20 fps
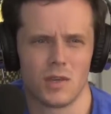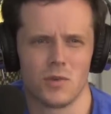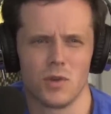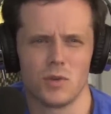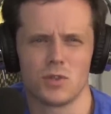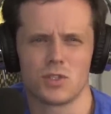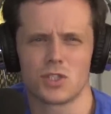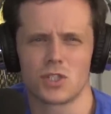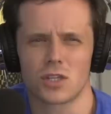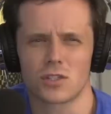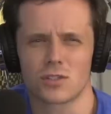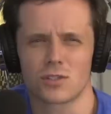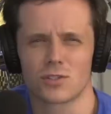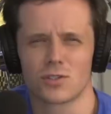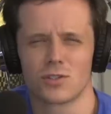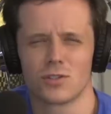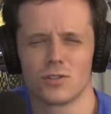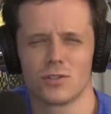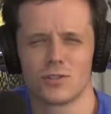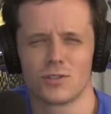It was Justin
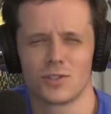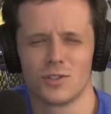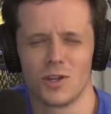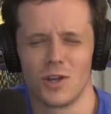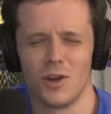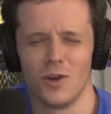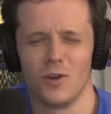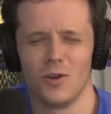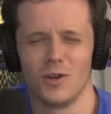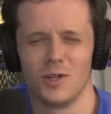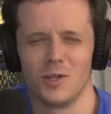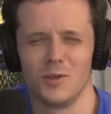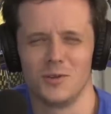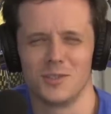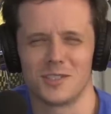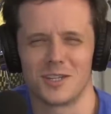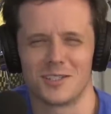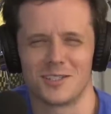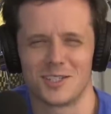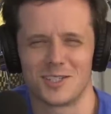Trudeau who
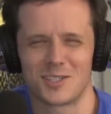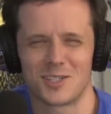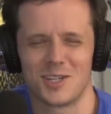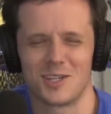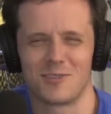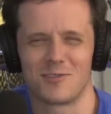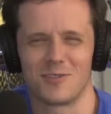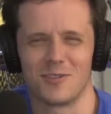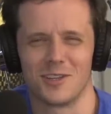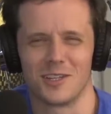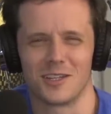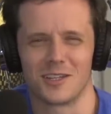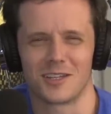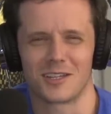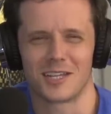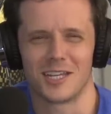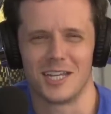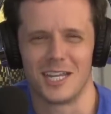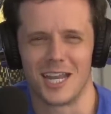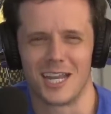was auditioning for the
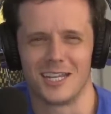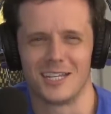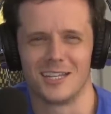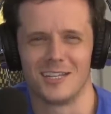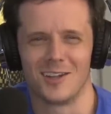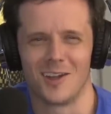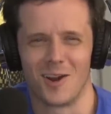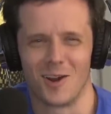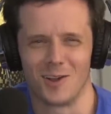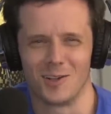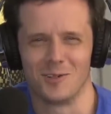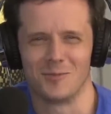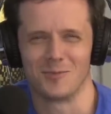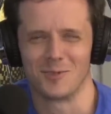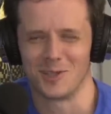Canadian Harlem